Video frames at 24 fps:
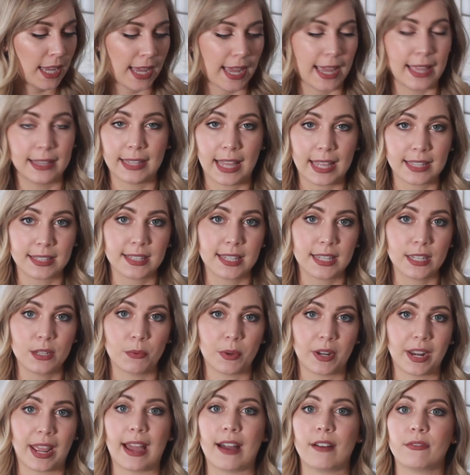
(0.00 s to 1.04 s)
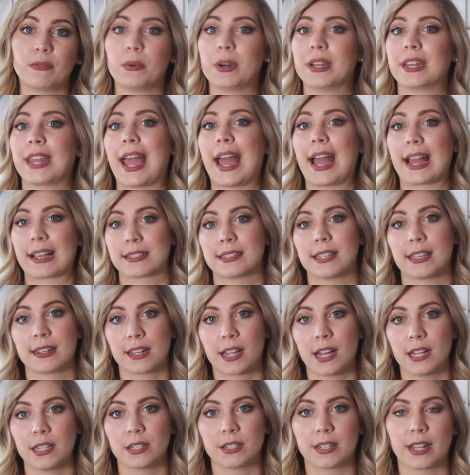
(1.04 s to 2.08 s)
And lastly, you want to have 1 accent
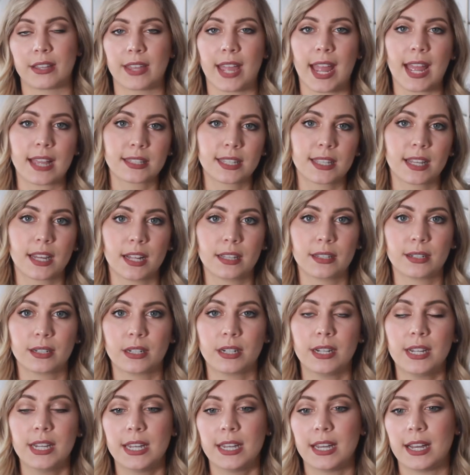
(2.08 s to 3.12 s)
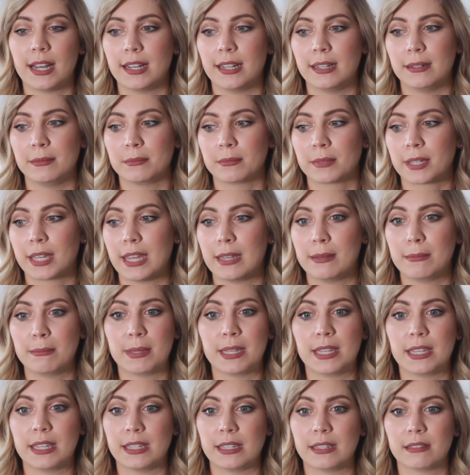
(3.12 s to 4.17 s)
color. Now the accent color can
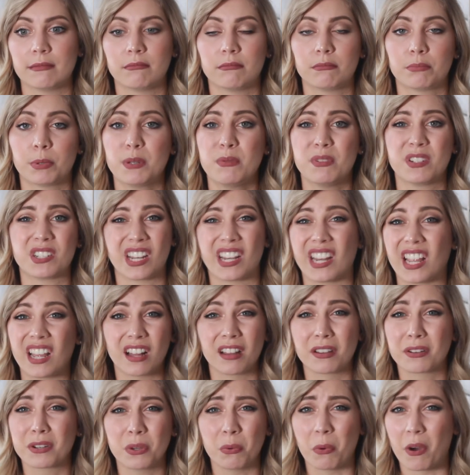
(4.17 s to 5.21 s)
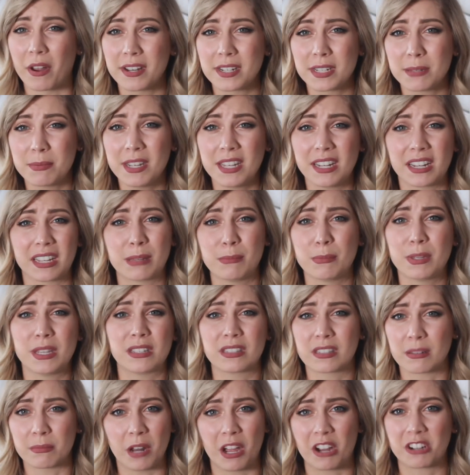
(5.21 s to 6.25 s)
be pretty much any color you want it to be, and it can be
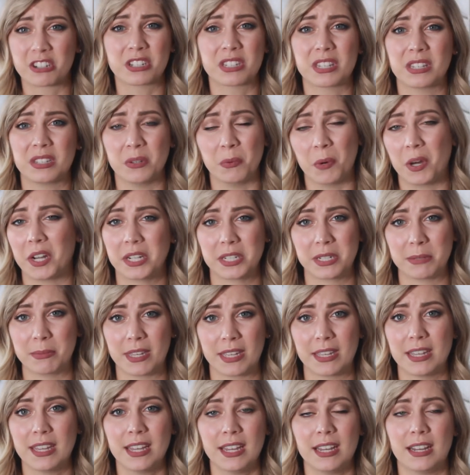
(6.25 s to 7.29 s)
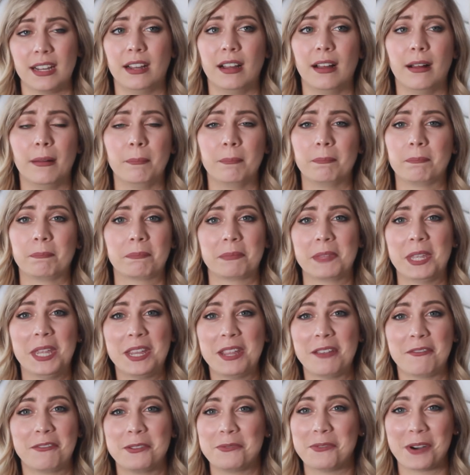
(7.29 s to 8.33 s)
as obnoxious as you want it to
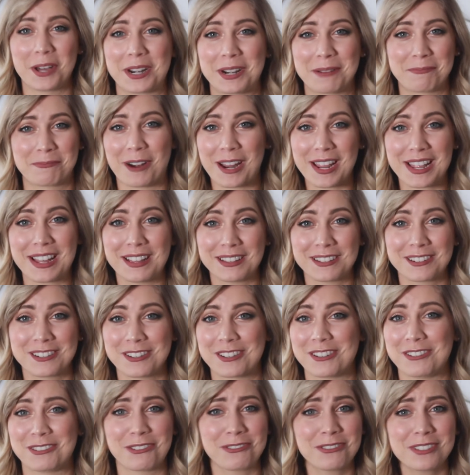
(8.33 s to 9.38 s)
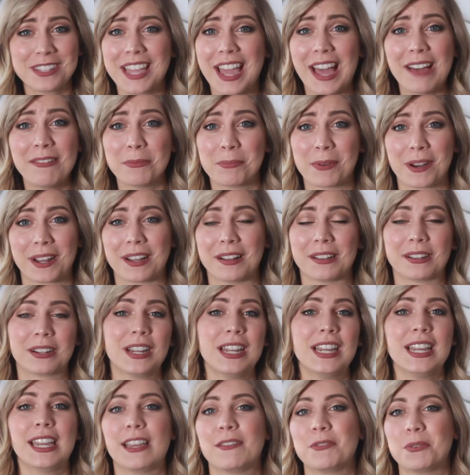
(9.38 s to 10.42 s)
be. If you want a bright color, you can totally have a bright color.
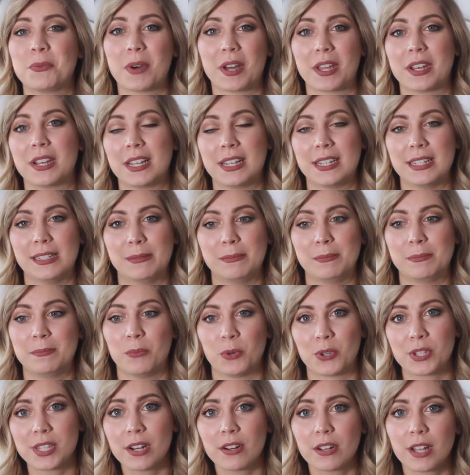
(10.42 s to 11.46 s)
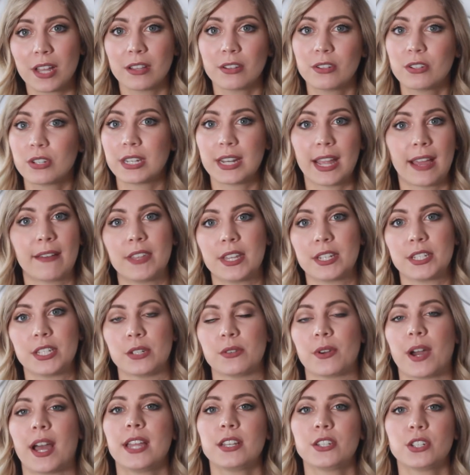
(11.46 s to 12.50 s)
If you want a more subtle color, you can have that
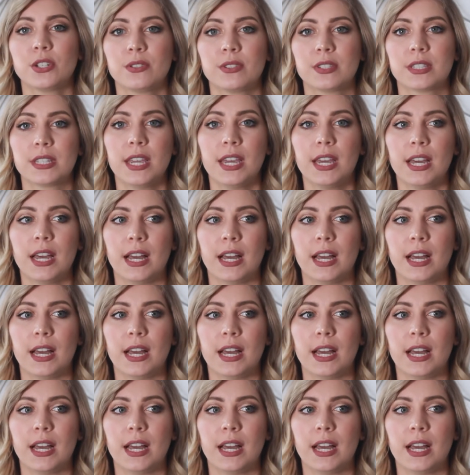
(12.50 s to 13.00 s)
too. I chose